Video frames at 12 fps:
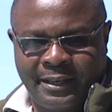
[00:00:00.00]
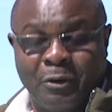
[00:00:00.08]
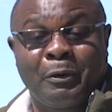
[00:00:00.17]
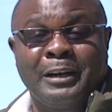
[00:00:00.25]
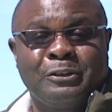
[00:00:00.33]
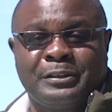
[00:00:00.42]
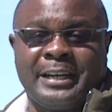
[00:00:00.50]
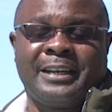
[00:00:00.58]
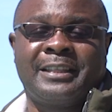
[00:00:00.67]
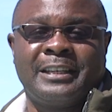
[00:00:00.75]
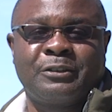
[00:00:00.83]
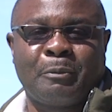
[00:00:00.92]
We want to
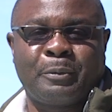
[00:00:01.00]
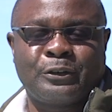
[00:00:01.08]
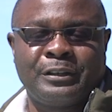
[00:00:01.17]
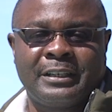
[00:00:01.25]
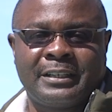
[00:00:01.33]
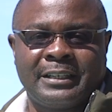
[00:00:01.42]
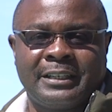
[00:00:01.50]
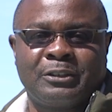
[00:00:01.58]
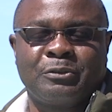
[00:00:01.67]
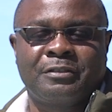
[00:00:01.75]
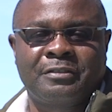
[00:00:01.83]
take this opportunity to